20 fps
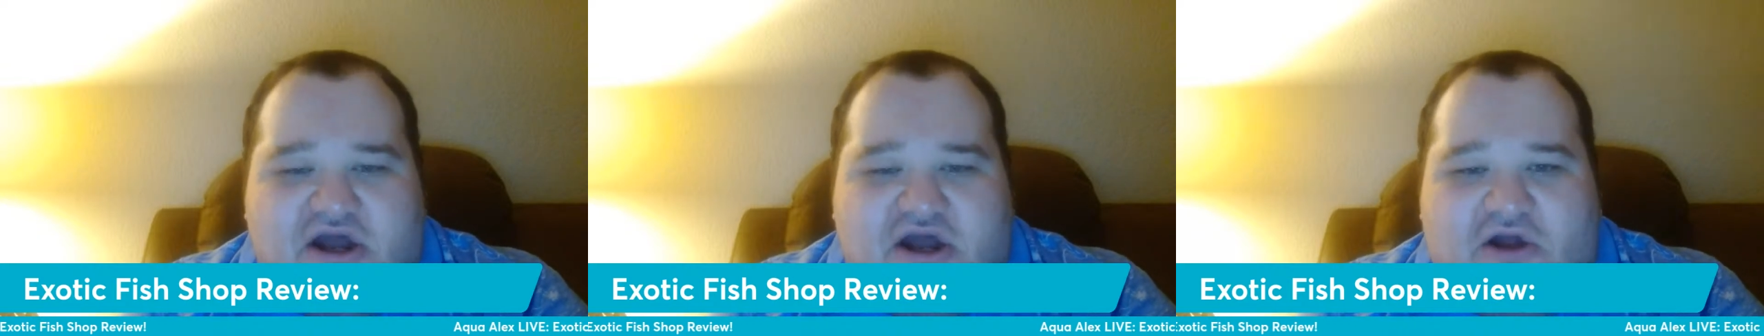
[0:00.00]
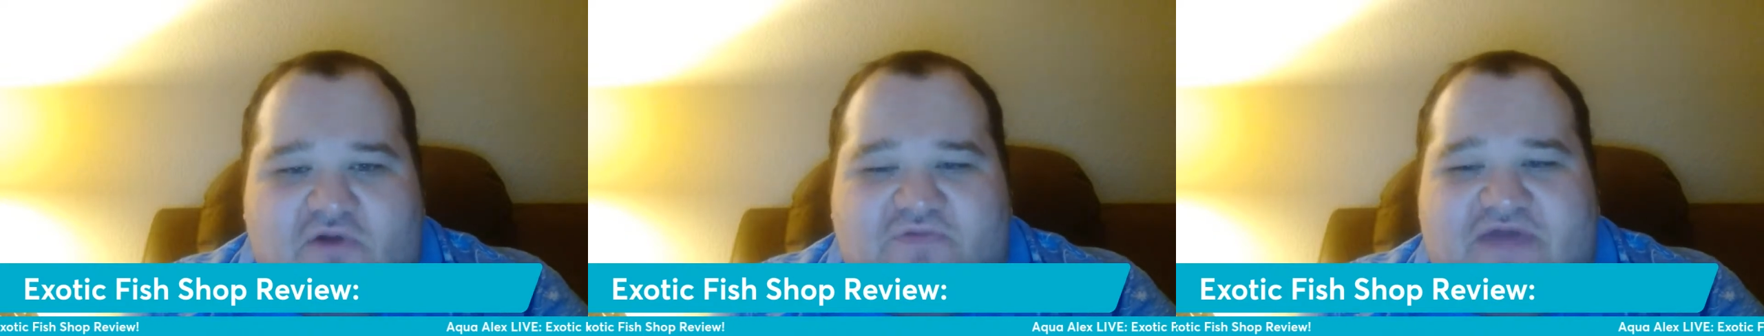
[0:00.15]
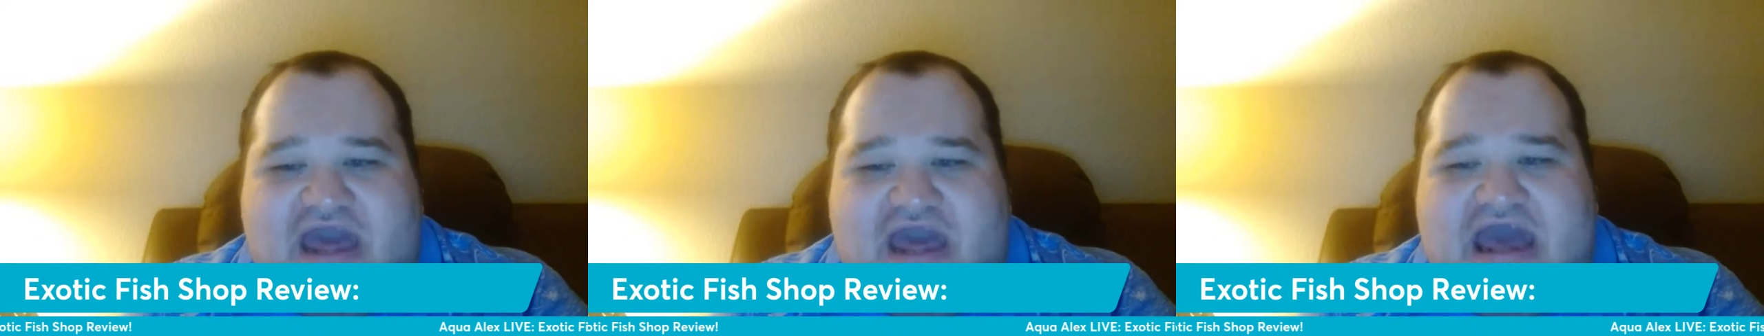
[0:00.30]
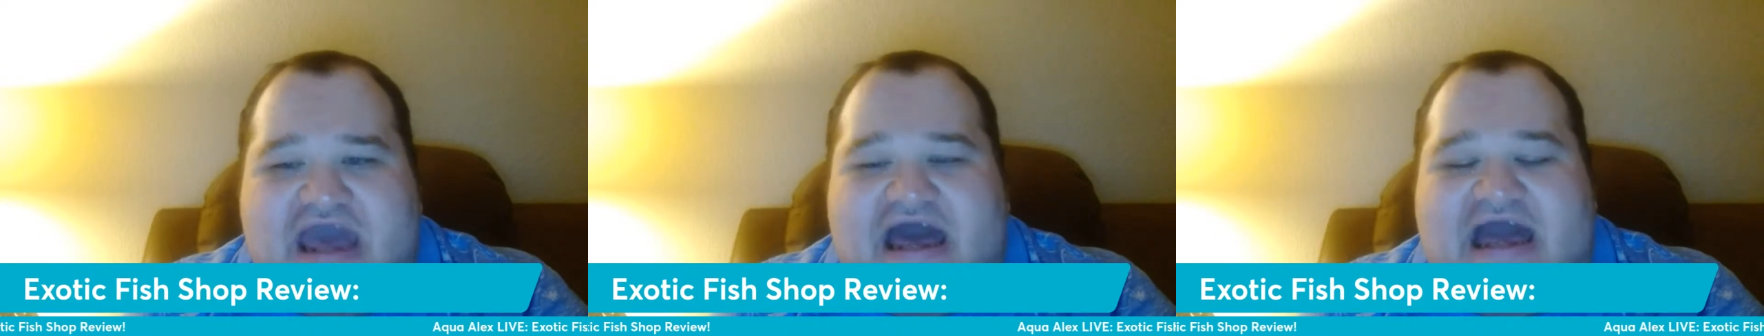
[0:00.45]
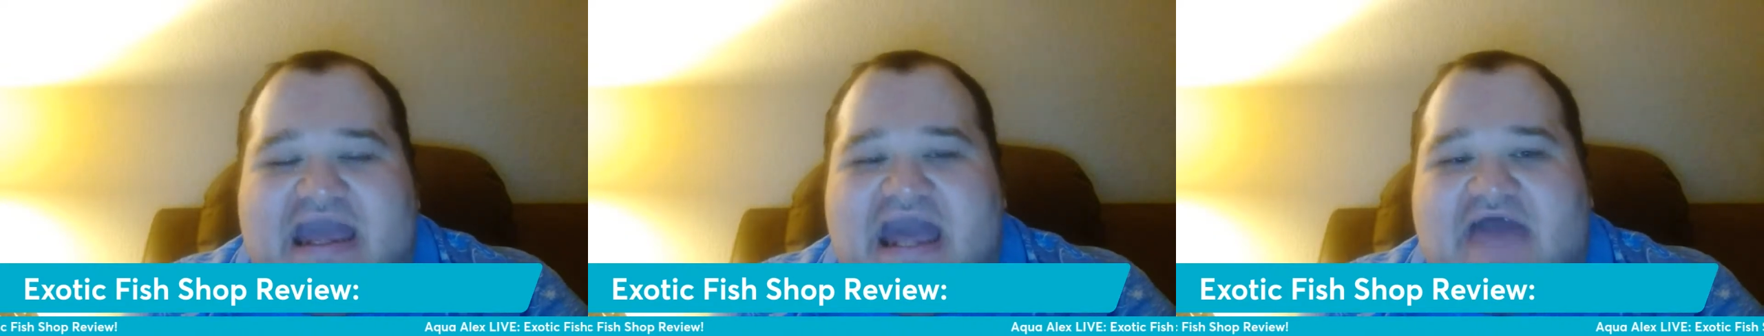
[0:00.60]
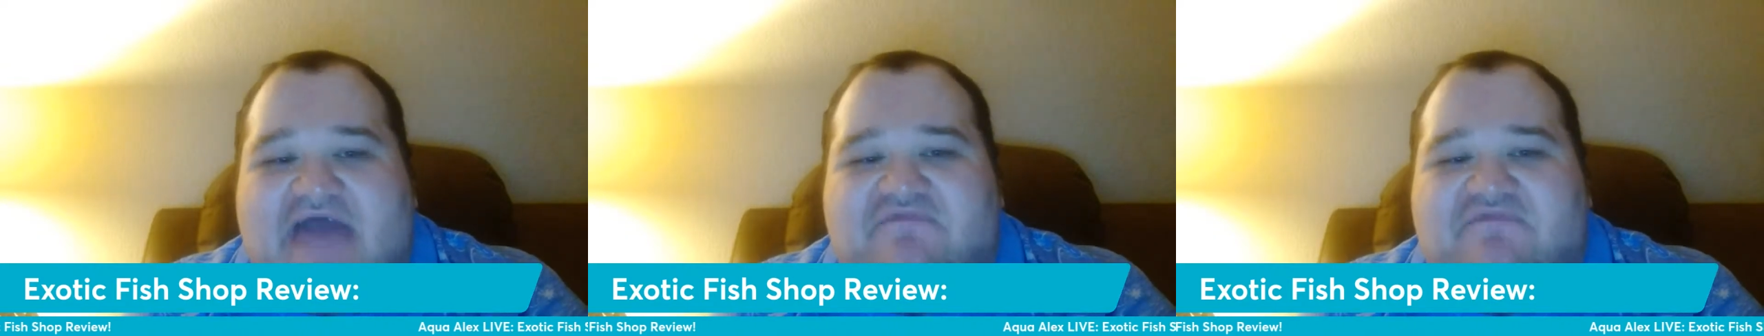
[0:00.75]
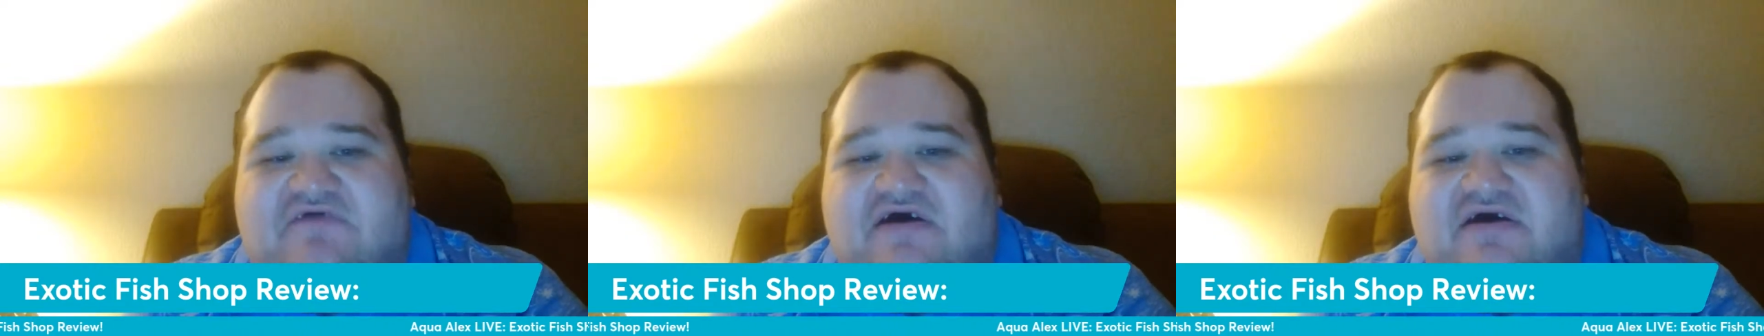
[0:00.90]
know that I
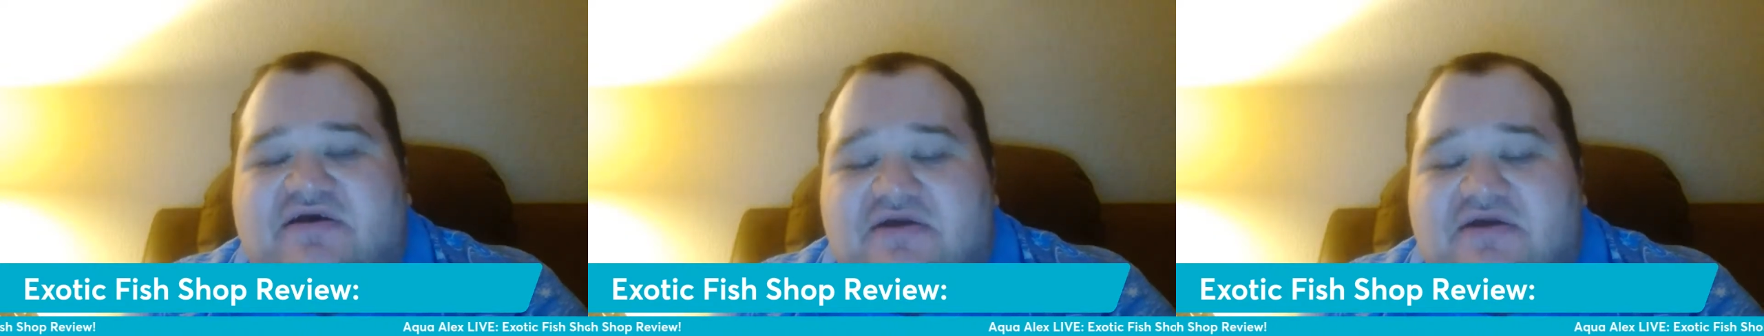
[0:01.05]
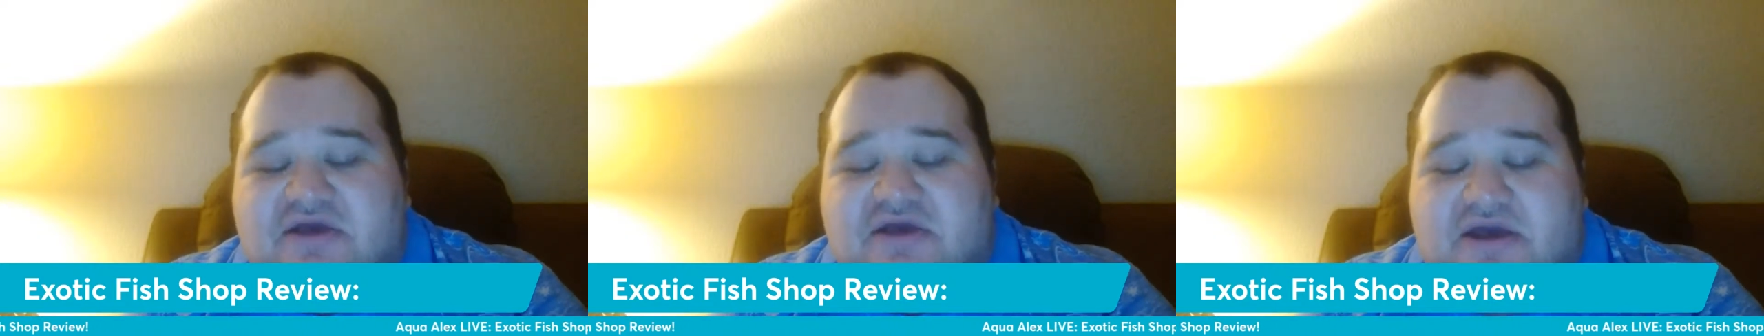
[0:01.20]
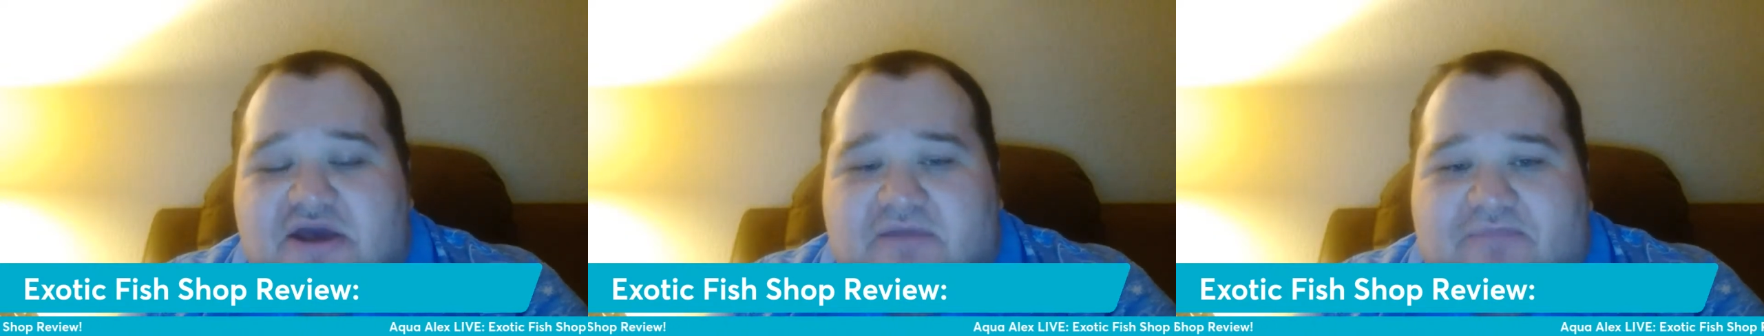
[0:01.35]
have a